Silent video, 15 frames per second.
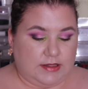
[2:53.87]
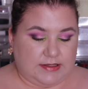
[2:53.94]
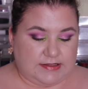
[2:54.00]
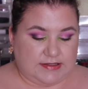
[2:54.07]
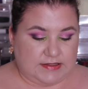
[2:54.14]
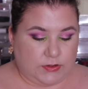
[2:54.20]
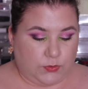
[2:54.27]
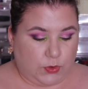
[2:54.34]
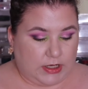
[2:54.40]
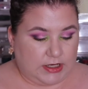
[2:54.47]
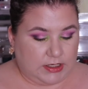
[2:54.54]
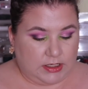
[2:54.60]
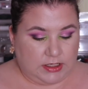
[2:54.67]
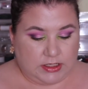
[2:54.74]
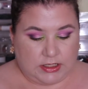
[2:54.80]
This is the
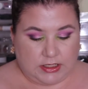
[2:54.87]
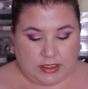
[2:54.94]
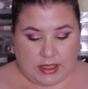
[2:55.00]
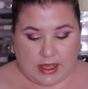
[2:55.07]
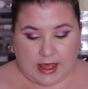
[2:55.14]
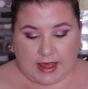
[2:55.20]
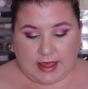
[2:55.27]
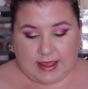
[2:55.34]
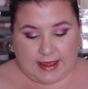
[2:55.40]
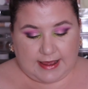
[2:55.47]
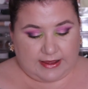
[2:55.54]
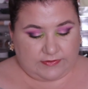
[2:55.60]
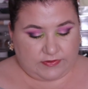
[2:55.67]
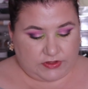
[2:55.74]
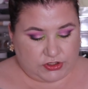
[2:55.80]
one. I
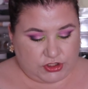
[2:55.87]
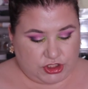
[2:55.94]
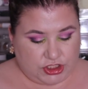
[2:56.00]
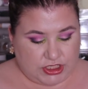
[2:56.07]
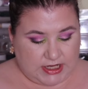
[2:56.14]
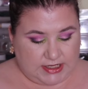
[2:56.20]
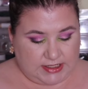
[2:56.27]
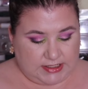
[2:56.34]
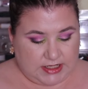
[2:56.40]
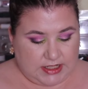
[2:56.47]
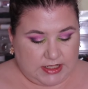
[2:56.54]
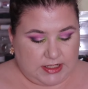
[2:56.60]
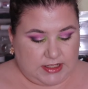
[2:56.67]
have the shade